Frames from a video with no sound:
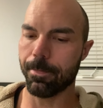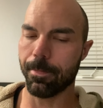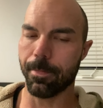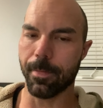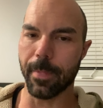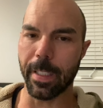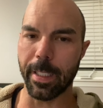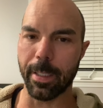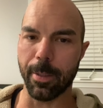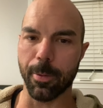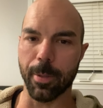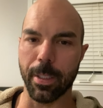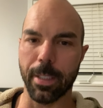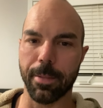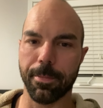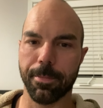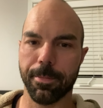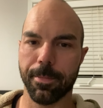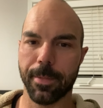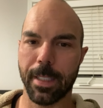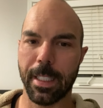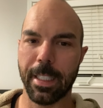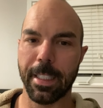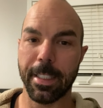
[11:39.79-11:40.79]
anyway,
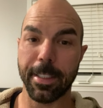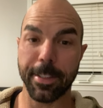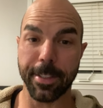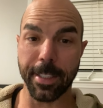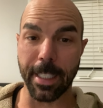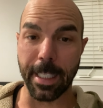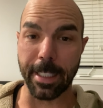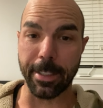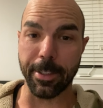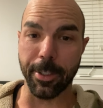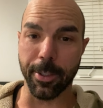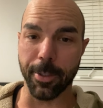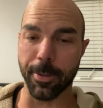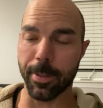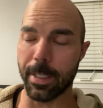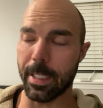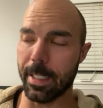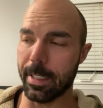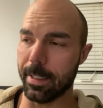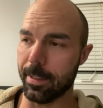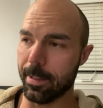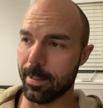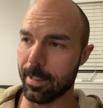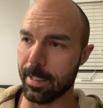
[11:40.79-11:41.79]
side note,
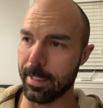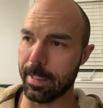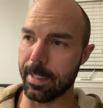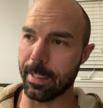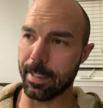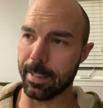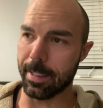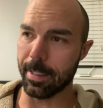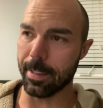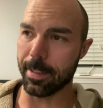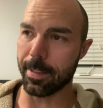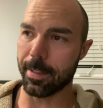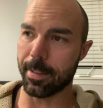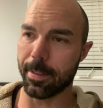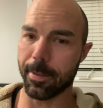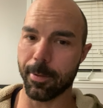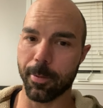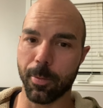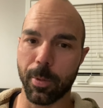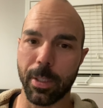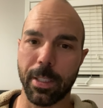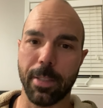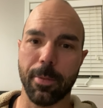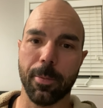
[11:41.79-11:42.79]
I, I did this,
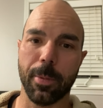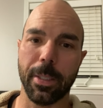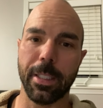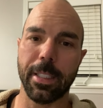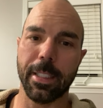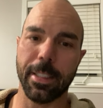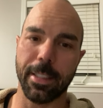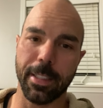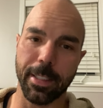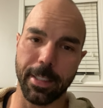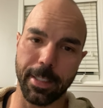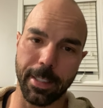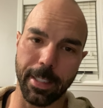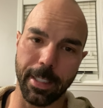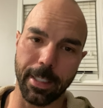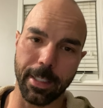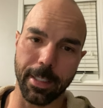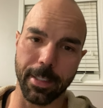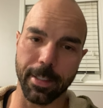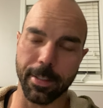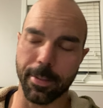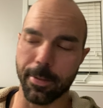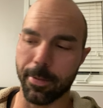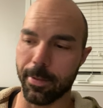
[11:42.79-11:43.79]
we, we did this thing
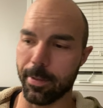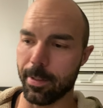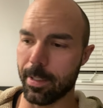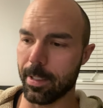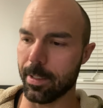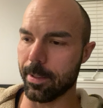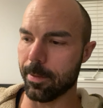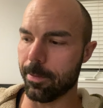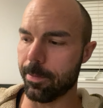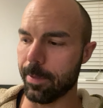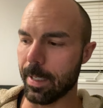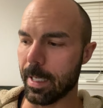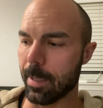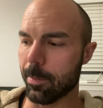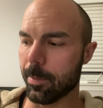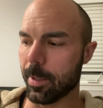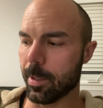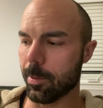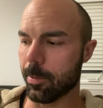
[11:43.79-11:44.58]
as a, as a family.